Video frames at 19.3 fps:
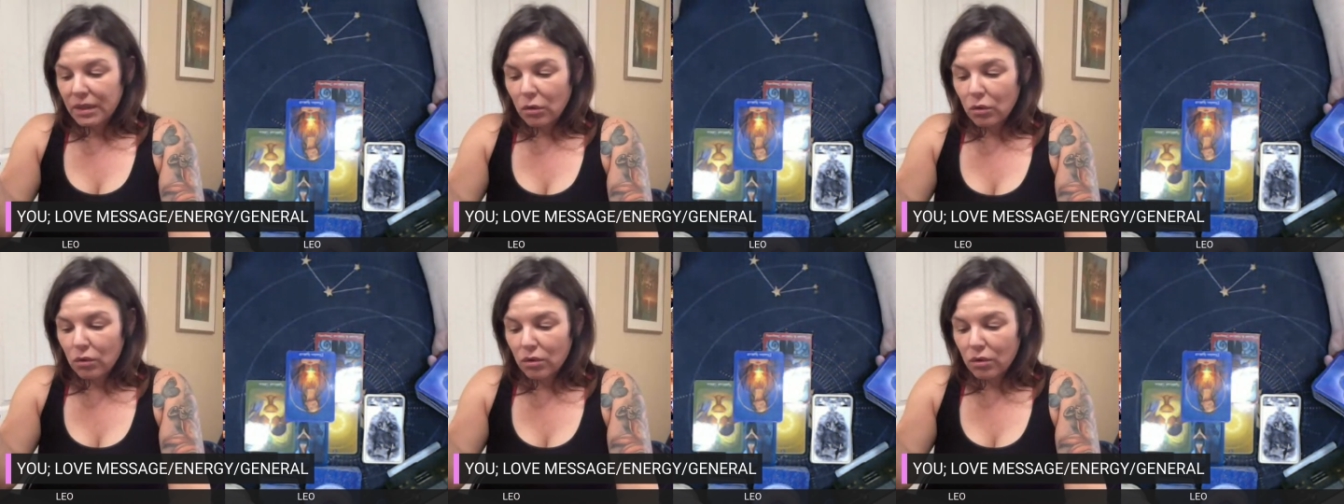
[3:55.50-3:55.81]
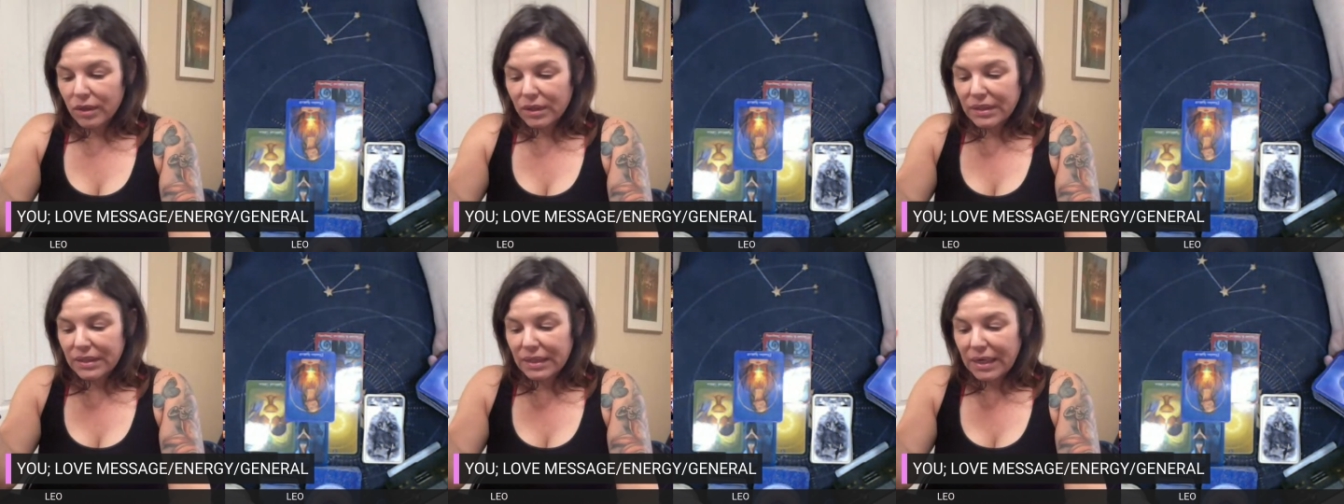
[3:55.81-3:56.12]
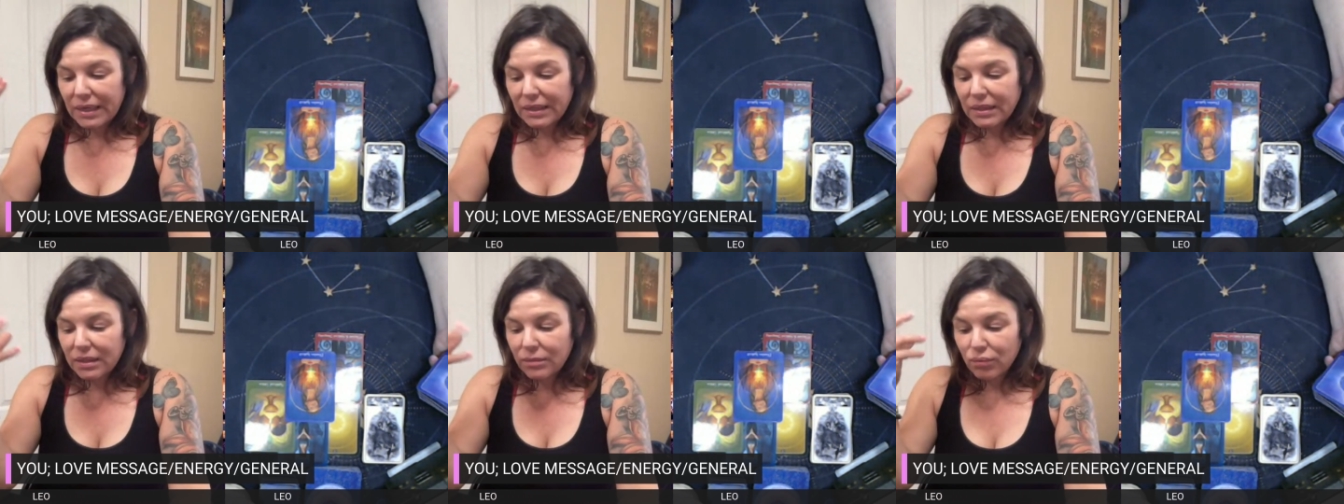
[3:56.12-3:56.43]
or
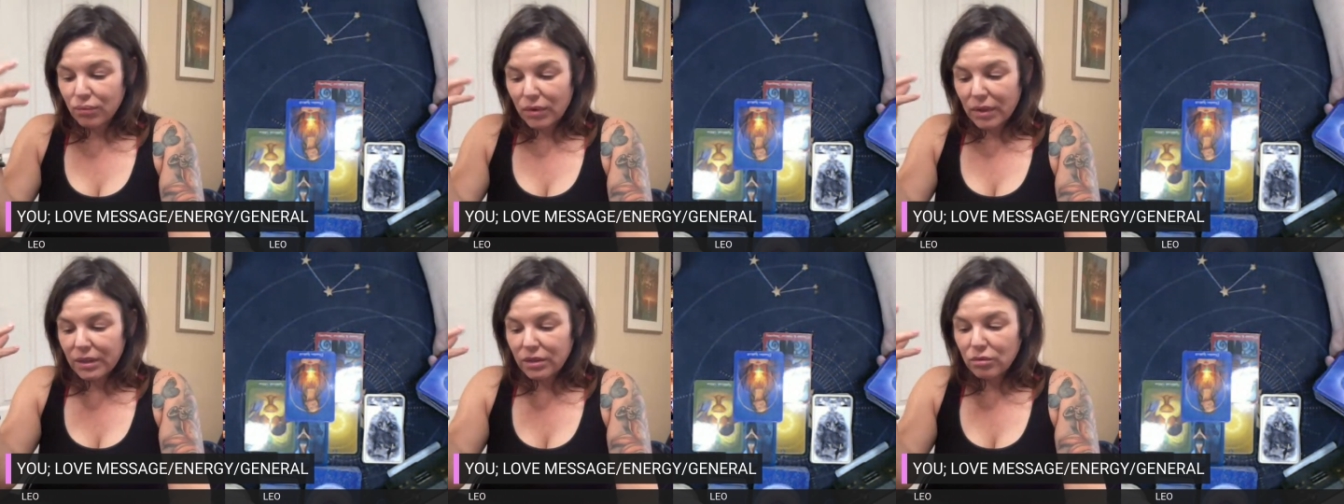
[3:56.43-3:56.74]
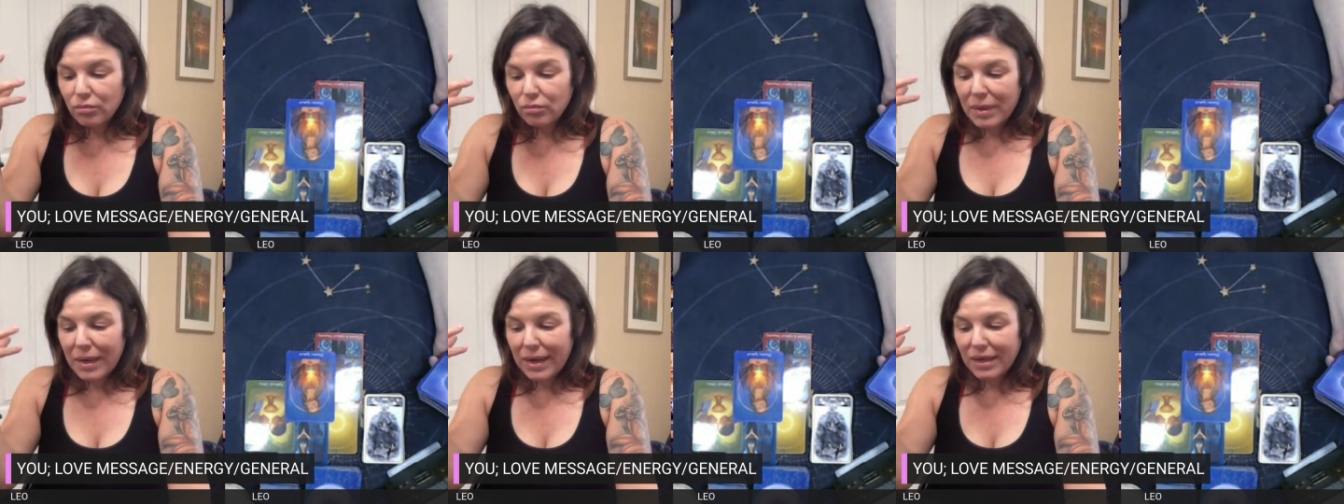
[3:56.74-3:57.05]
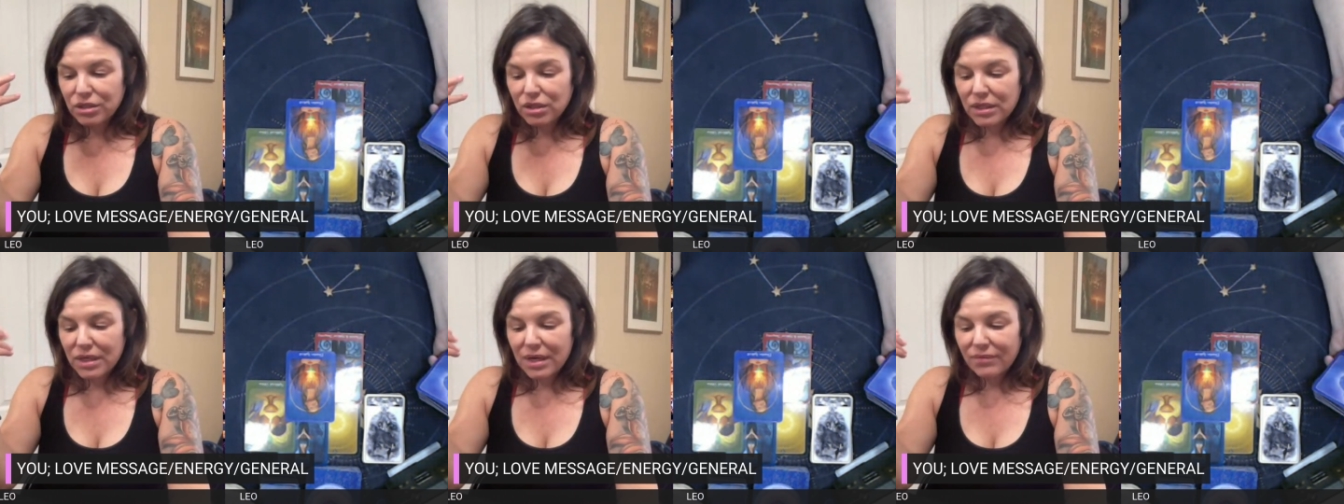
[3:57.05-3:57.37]
igniting brand new
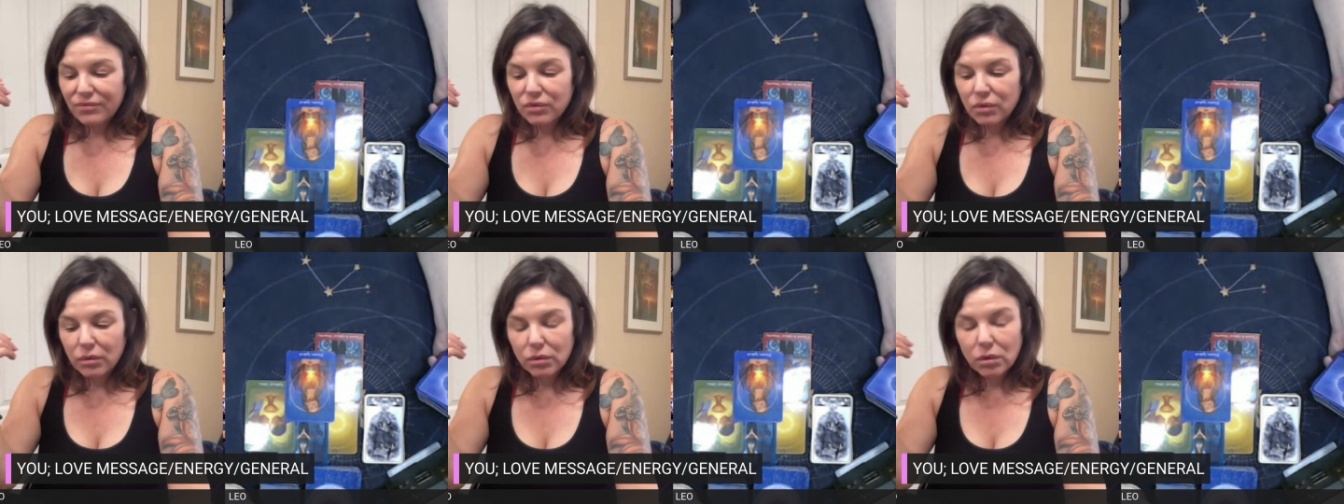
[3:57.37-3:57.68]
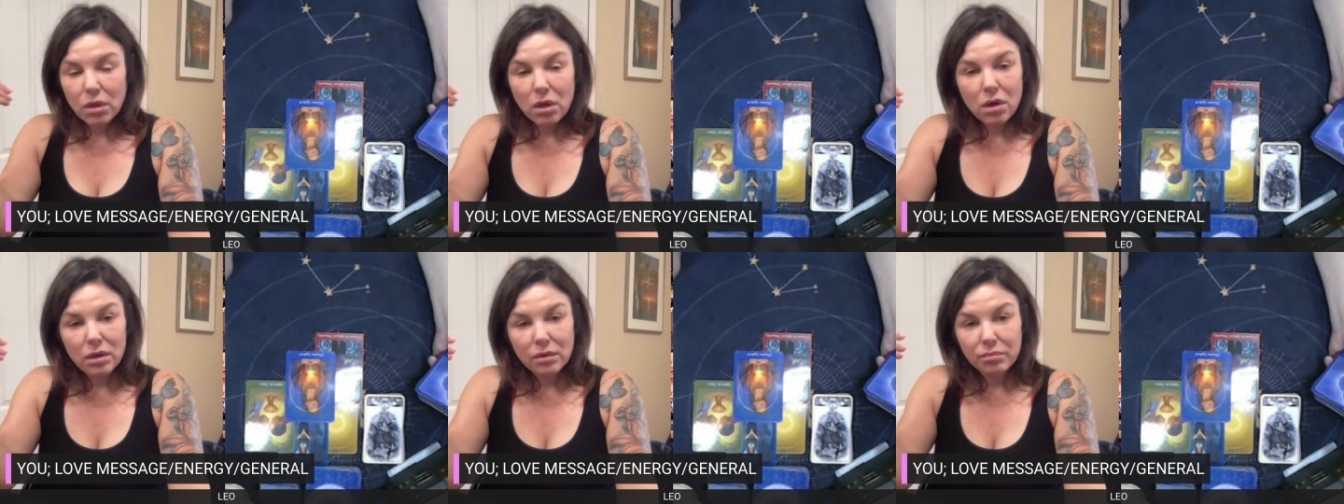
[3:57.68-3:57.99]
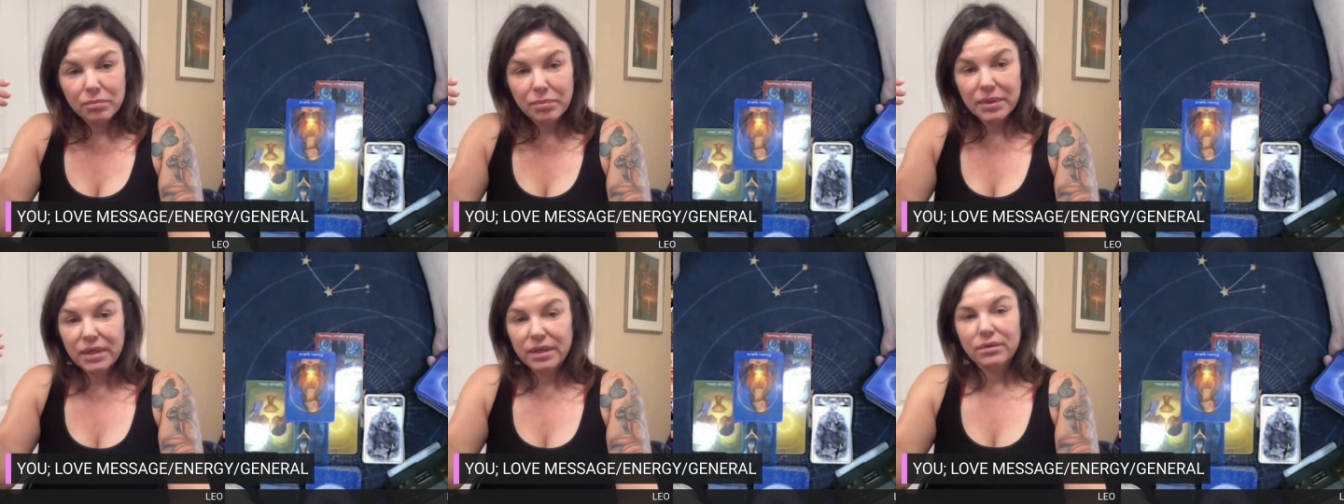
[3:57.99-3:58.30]
passion after a long
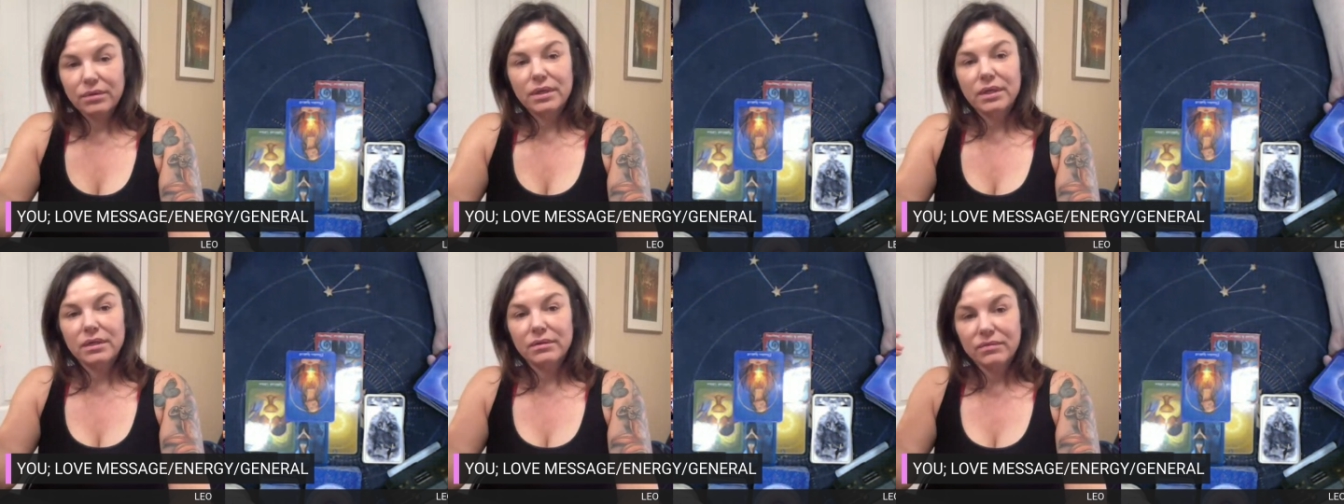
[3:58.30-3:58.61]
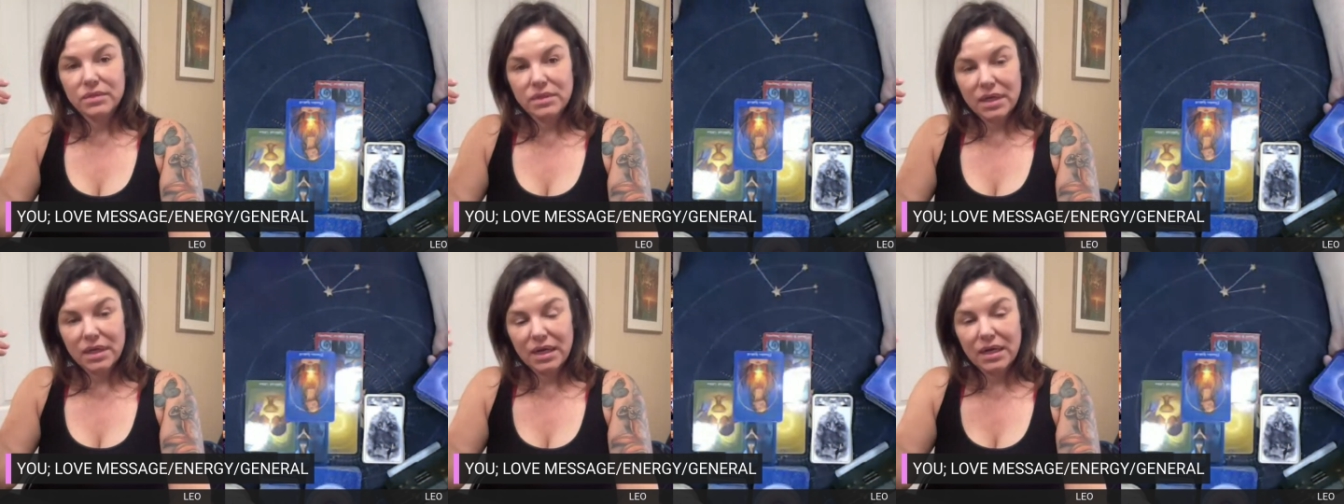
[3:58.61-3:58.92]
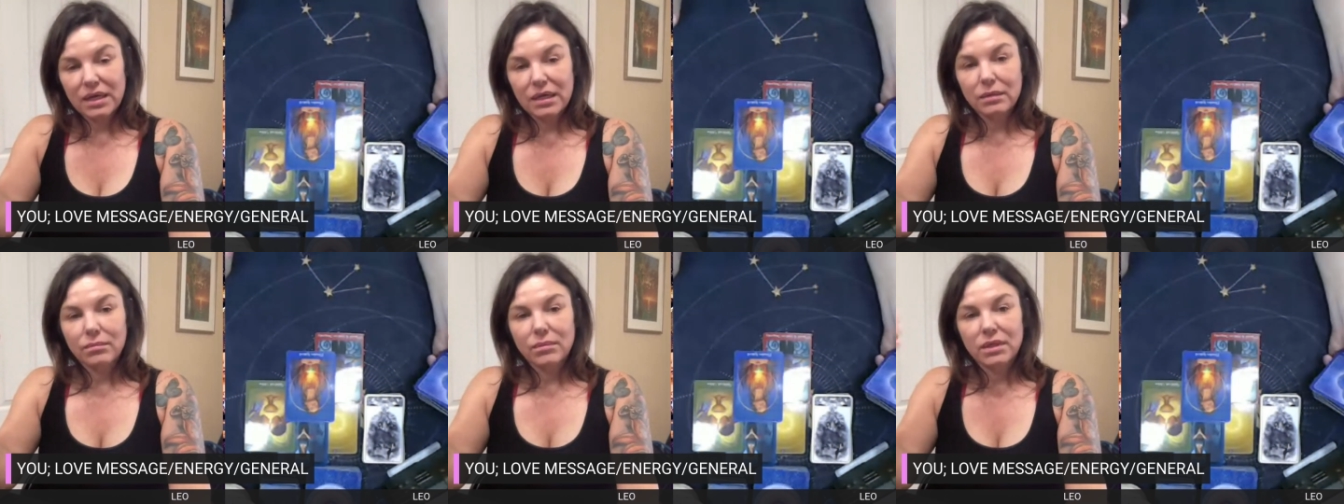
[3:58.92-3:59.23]
period of time,